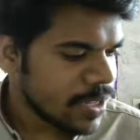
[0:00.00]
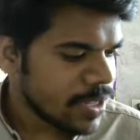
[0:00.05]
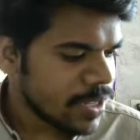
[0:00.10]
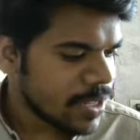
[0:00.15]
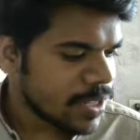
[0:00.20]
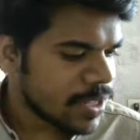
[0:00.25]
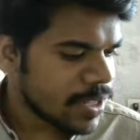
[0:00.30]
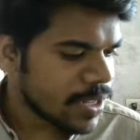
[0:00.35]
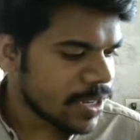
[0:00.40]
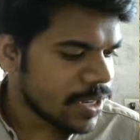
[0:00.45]

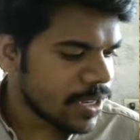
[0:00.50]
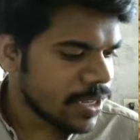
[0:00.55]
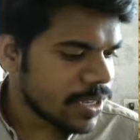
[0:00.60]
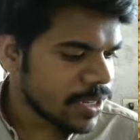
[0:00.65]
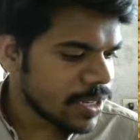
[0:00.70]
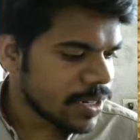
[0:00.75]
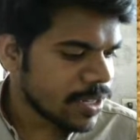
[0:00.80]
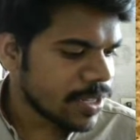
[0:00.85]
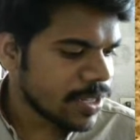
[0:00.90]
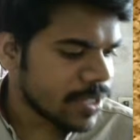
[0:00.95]
Sai
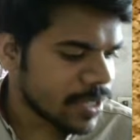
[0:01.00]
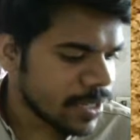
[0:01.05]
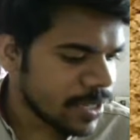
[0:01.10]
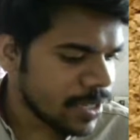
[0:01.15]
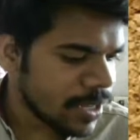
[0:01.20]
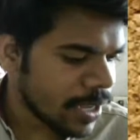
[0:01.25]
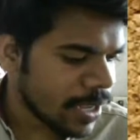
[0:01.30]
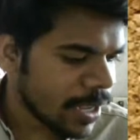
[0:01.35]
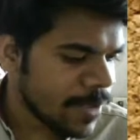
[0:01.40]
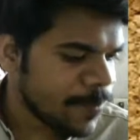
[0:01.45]
Kiran
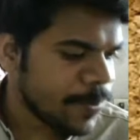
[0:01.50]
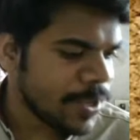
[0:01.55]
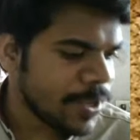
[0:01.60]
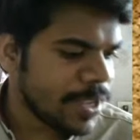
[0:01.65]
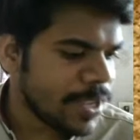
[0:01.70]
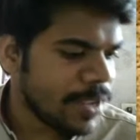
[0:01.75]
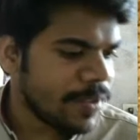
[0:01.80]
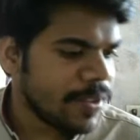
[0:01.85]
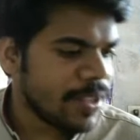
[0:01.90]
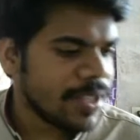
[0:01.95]
Sai
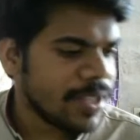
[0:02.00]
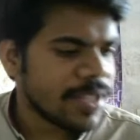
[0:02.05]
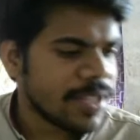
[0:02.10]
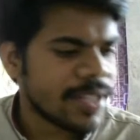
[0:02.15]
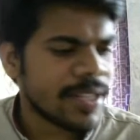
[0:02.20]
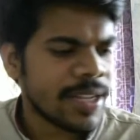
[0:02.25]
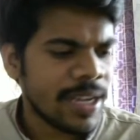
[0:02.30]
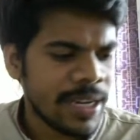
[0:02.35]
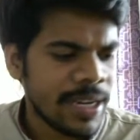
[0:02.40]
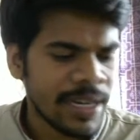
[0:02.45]
IP.
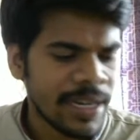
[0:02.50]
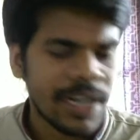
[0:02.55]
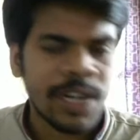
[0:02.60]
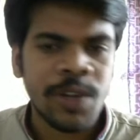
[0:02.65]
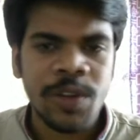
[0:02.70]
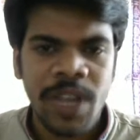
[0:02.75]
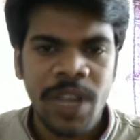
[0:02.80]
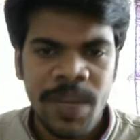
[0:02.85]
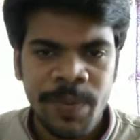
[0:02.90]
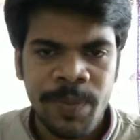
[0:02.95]
Yes, I'll
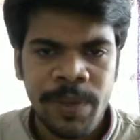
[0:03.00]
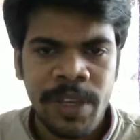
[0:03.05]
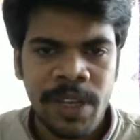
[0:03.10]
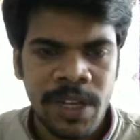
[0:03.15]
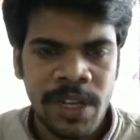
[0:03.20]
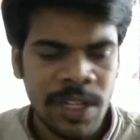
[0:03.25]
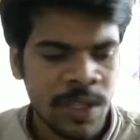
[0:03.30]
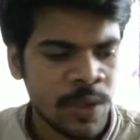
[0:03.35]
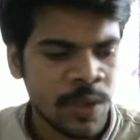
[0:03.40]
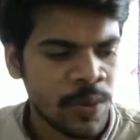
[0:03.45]
continue IP
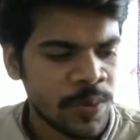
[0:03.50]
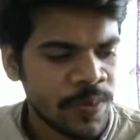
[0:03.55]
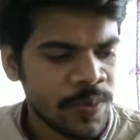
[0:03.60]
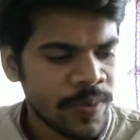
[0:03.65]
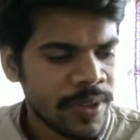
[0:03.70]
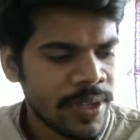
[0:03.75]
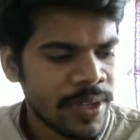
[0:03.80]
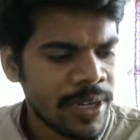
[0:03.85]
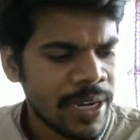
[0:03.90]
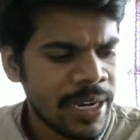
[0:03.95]
also.
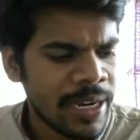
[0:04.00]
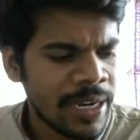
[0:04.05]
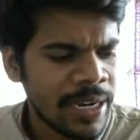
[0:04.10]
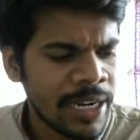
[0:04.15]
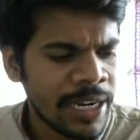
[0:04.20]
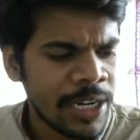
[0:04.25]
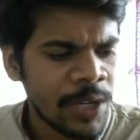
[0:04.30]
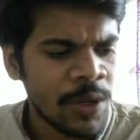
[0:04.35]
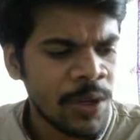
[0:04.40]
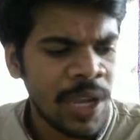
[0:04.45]
I'll
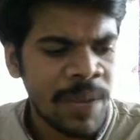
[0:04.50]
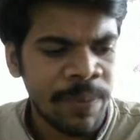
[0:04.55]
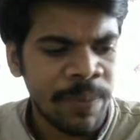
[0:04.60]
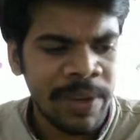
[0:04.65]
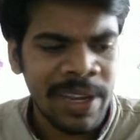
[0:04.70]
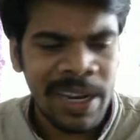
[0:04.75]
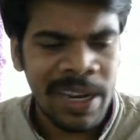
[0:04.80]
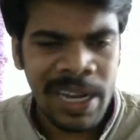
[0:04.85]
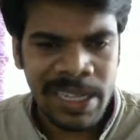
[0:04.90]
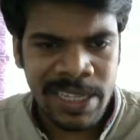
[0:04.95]
continue
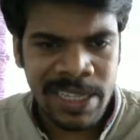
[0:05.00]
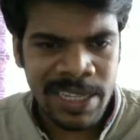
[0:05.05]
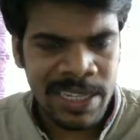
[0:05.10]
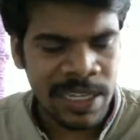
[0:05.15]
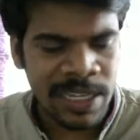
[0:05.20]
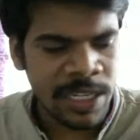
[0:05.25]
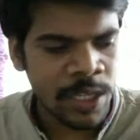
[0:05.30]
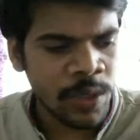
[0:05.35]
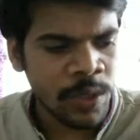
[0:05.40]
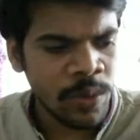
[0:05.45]
IP classes
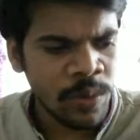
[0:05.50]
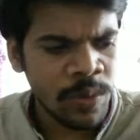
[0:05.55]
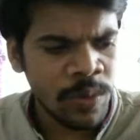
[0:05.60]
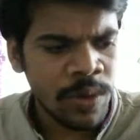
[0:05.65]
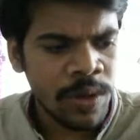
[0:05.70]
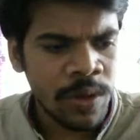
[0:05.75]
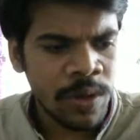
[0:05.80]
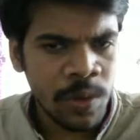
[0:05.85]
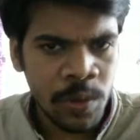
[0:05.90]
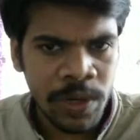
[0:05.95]
also
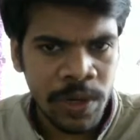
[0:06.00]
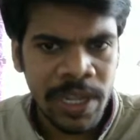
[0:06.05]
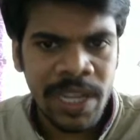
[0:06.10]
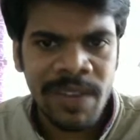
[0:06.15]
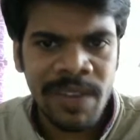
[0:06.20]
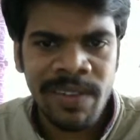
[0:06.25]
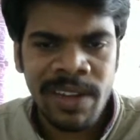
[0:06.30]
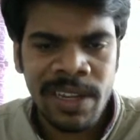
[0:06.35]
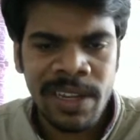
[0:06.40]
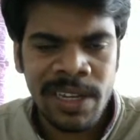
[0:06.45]

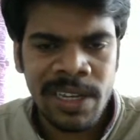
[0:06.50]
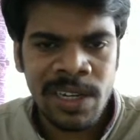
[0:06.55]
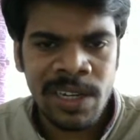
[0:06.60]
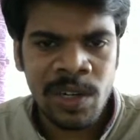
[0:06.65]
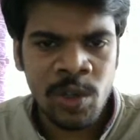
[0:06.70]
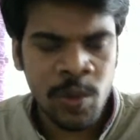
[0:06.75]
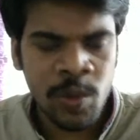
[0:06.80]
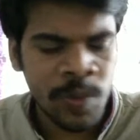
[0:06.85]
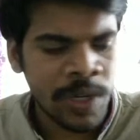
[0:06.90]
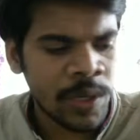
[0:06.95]
today evening
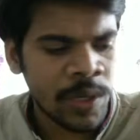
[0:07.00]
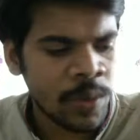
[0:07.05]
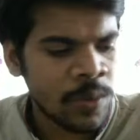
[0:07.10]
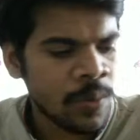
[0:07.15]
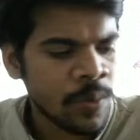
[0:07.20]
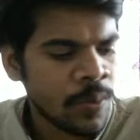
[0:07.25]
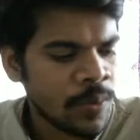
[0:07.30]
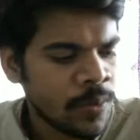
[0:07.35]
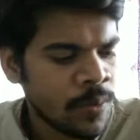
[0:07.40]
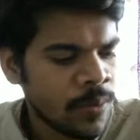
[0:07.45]
or
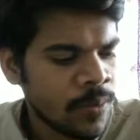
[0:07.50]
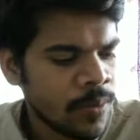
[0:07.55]
tomorrow.